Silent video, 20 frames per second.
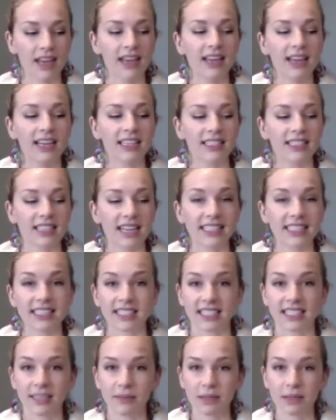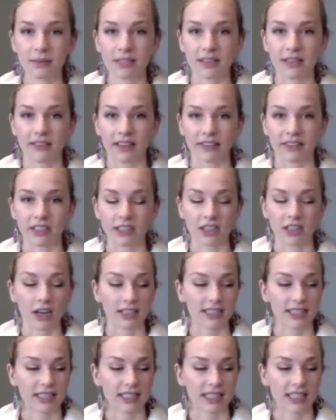Signs and symptoms of liver
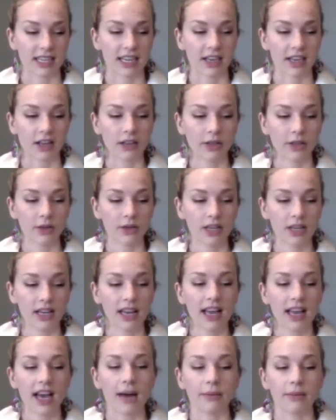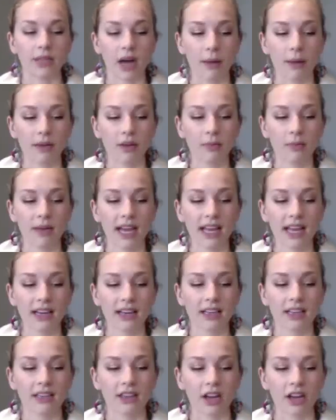toxicity include abdominal pain,
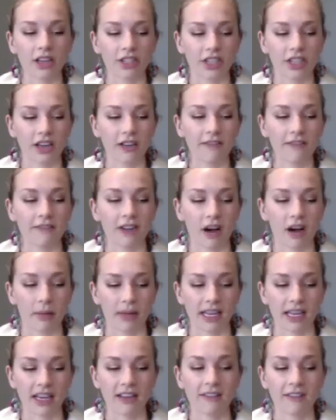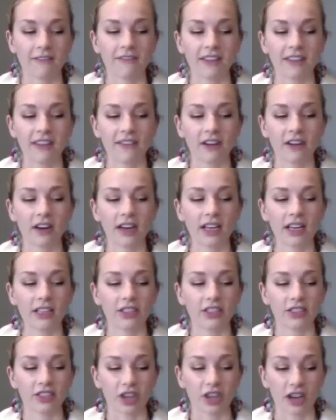nausea, vomiting, fever,
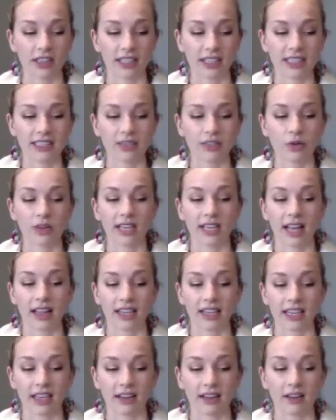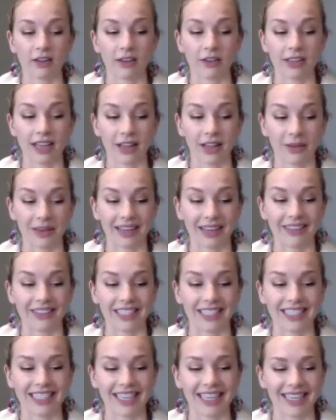jaundice, or yellowing of the
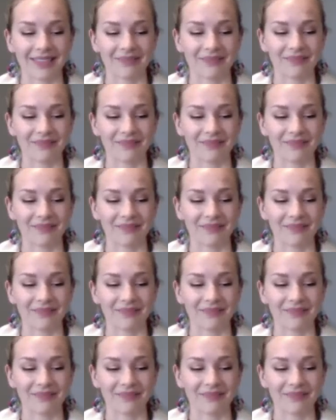skin.